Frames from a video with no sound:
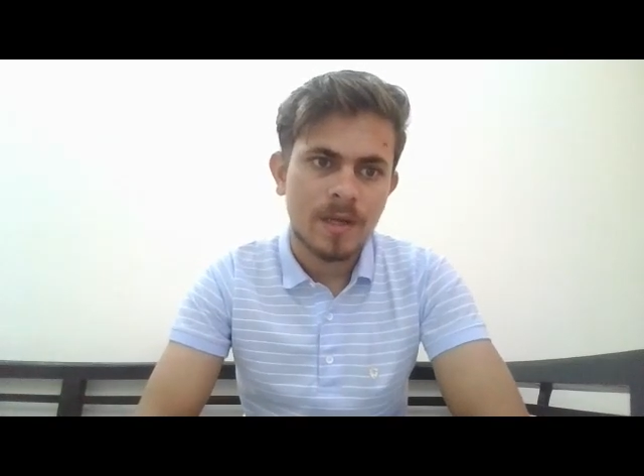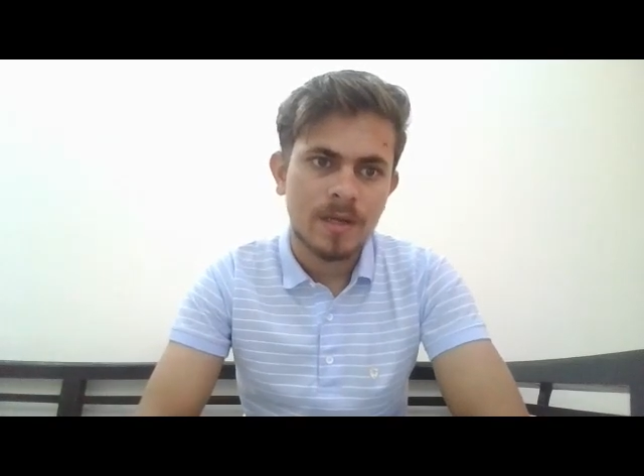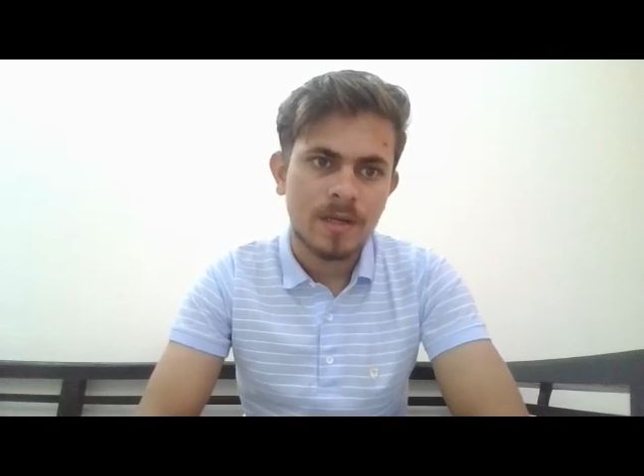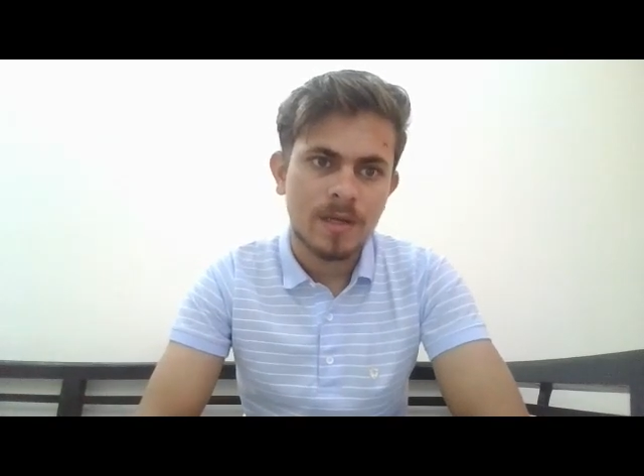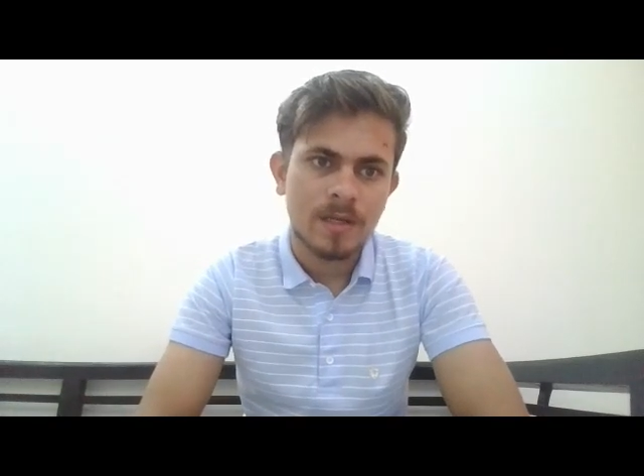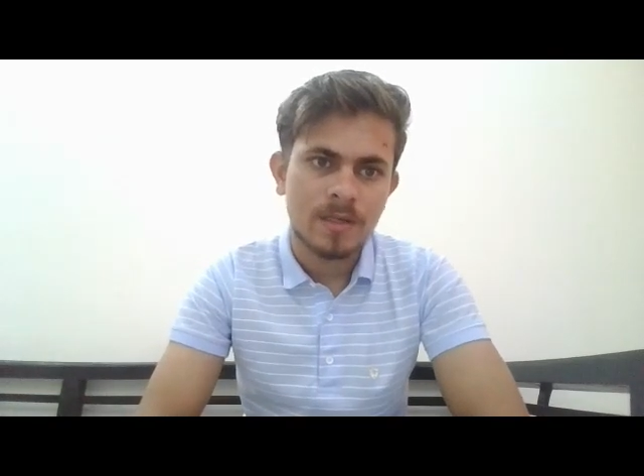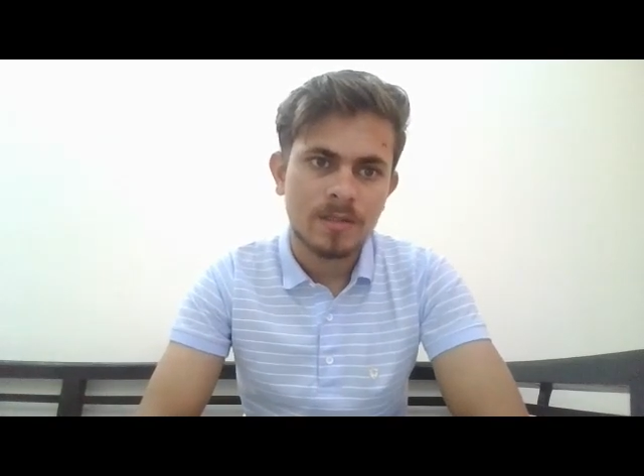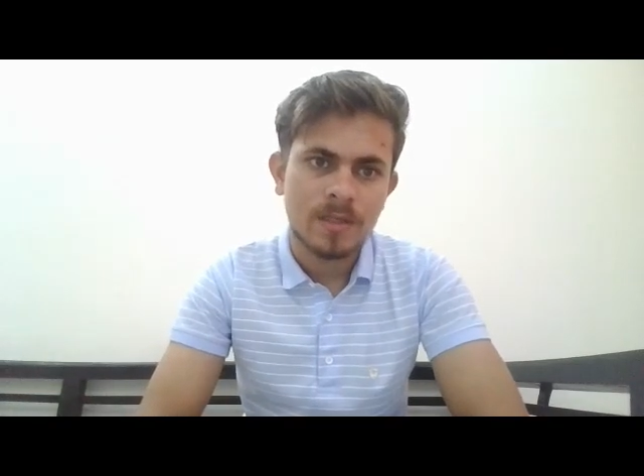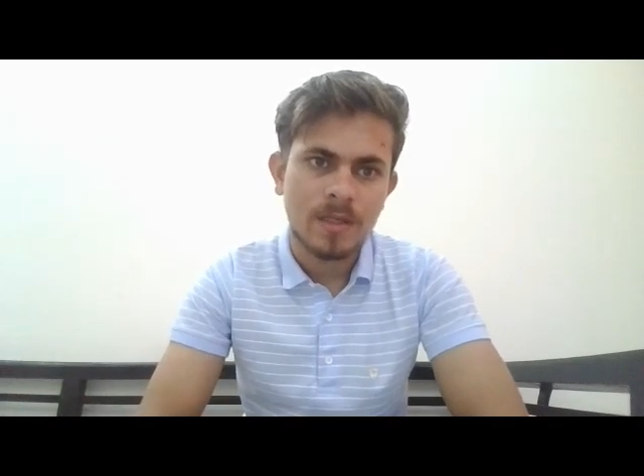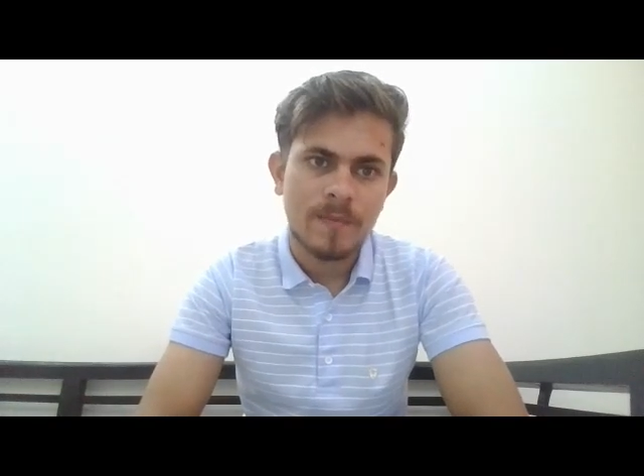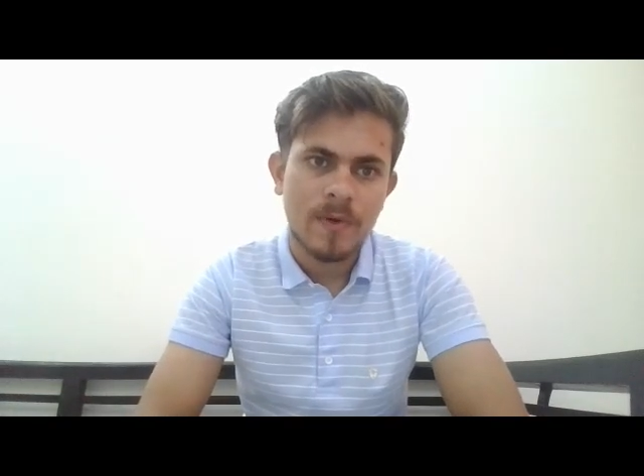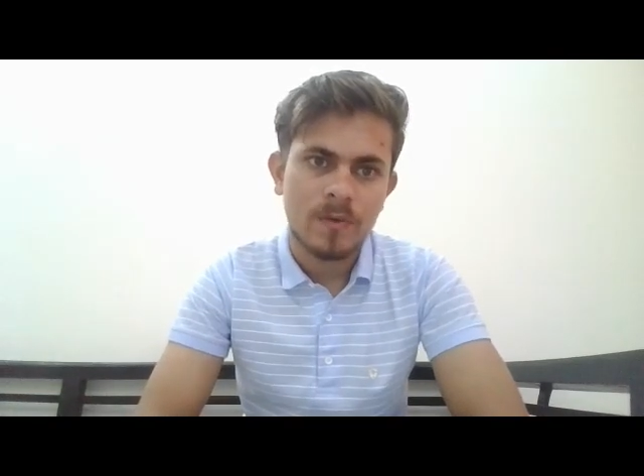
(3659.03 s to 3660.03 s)
Annie
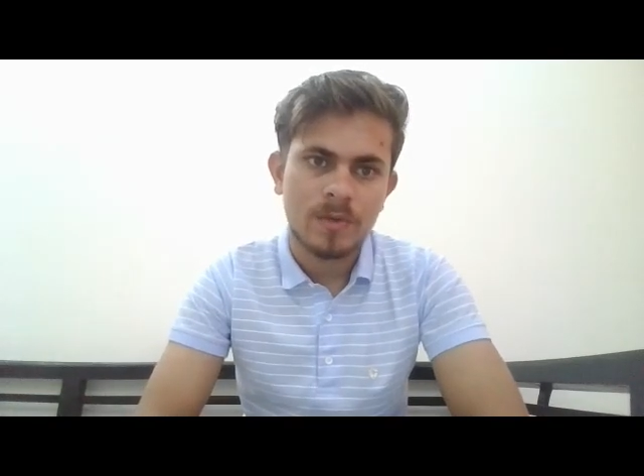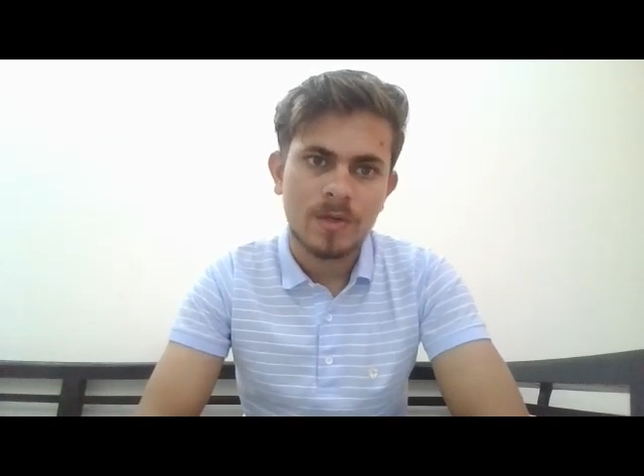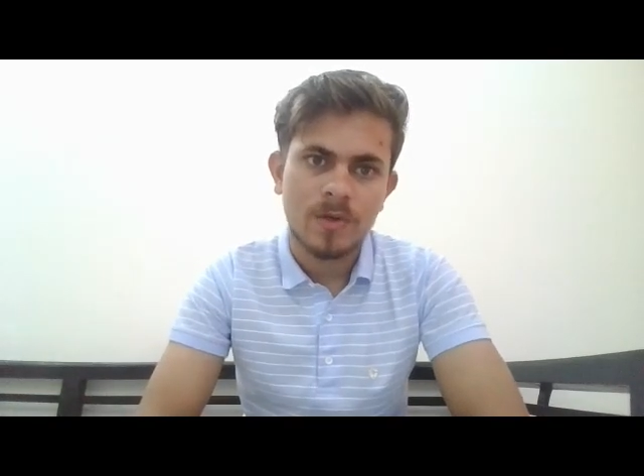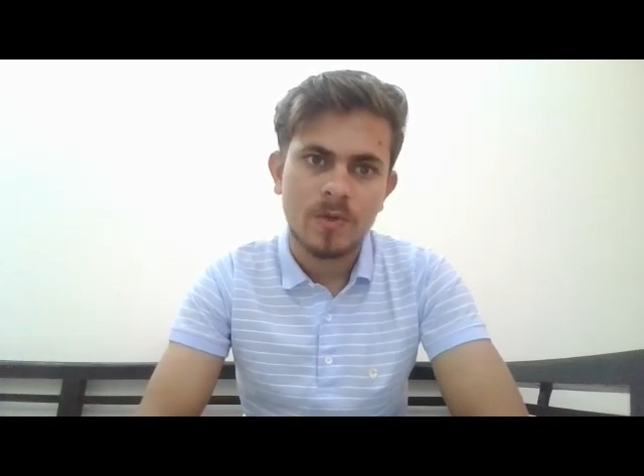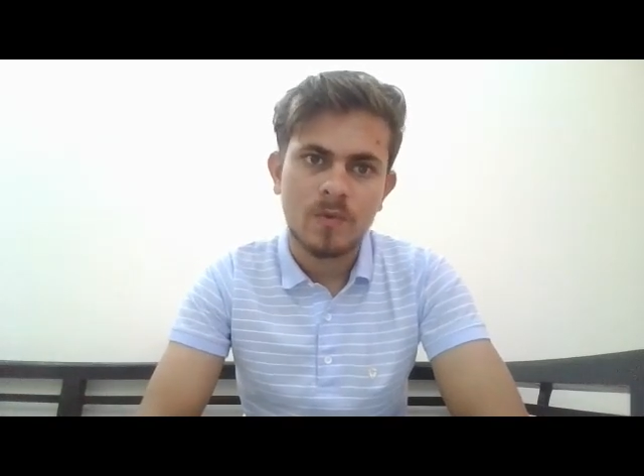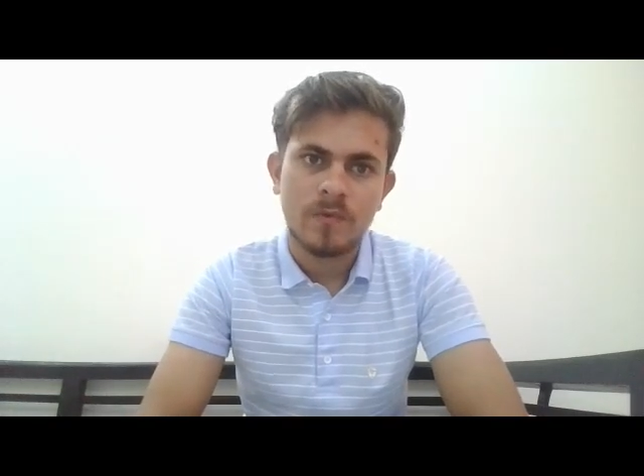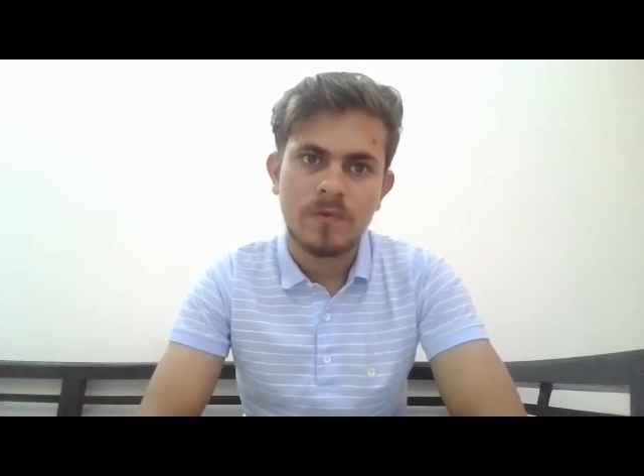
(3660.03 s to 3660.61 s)
learns about the new